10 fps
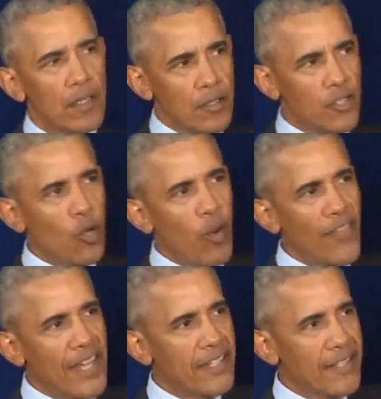do what
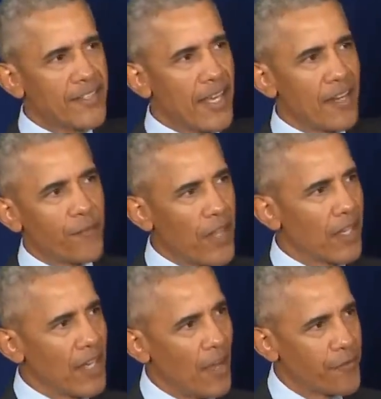they just did in
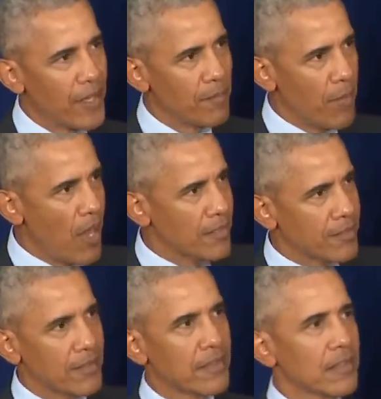Philadelphia and
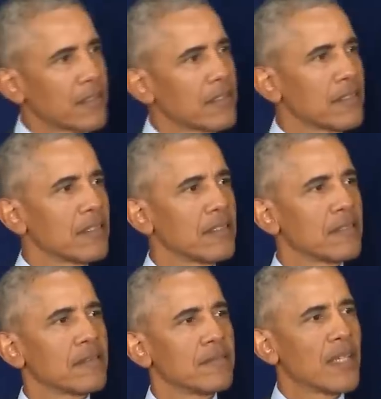Boston,
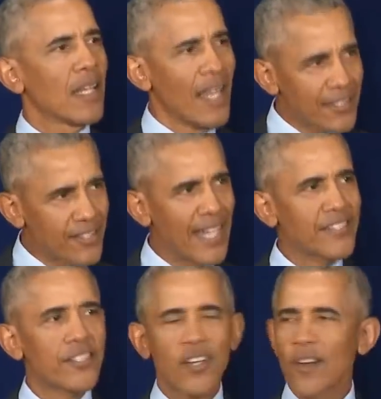and elect state's
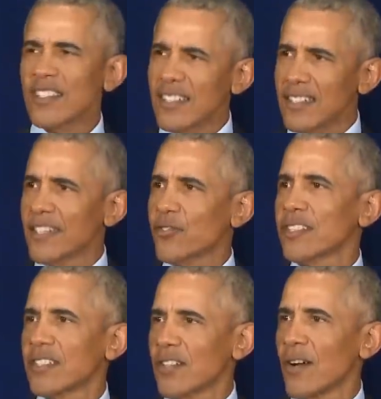attorneys and
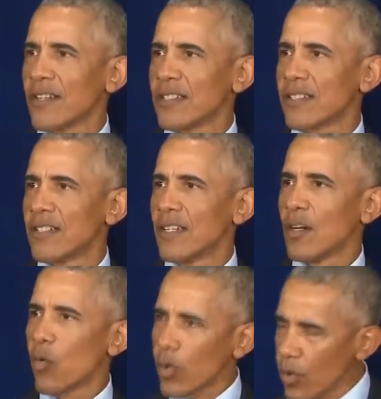district attorneys
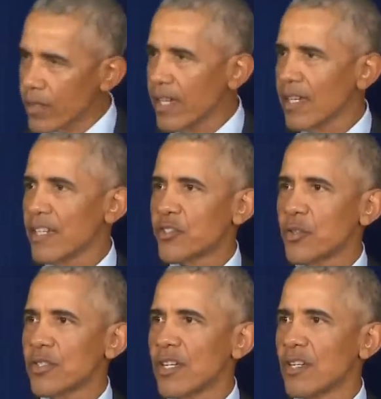who are looking at
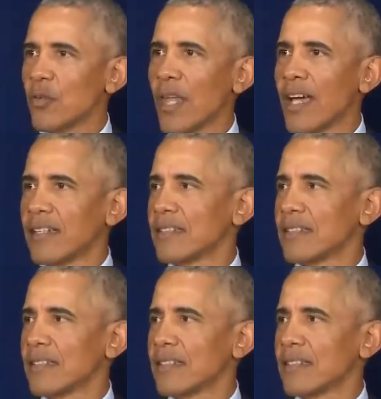issues in a new light,